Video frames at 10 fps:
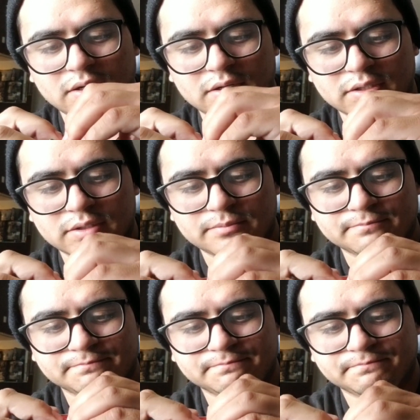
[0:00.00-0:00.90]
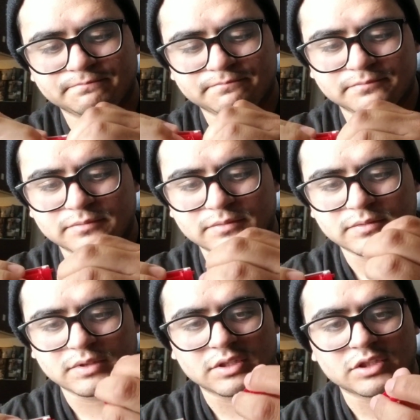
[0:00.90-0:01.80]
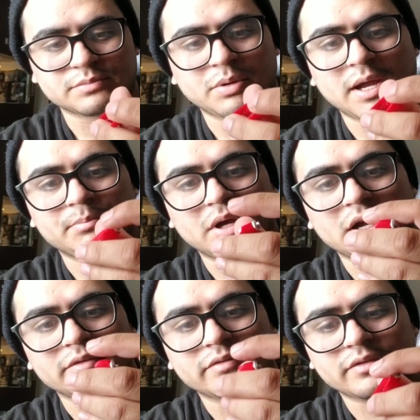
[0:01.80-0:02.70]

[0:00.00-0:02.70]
They just pop off,